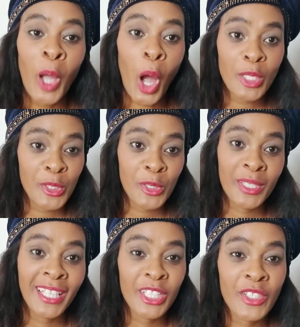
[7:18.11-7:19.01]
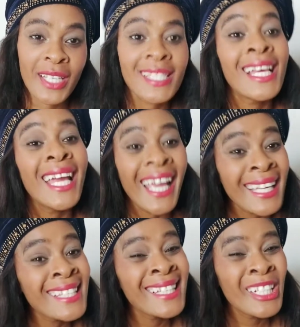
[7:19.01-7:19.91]
onto their trust.
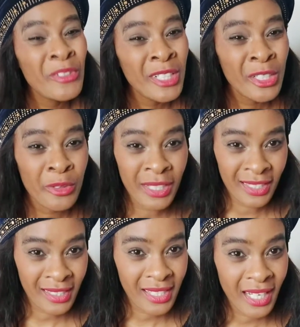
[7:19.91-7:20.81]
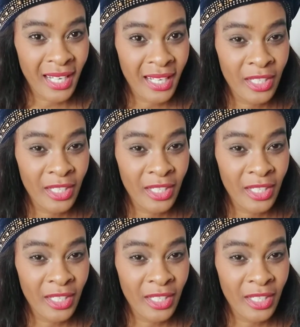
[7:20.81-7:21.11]
Is that really realistic?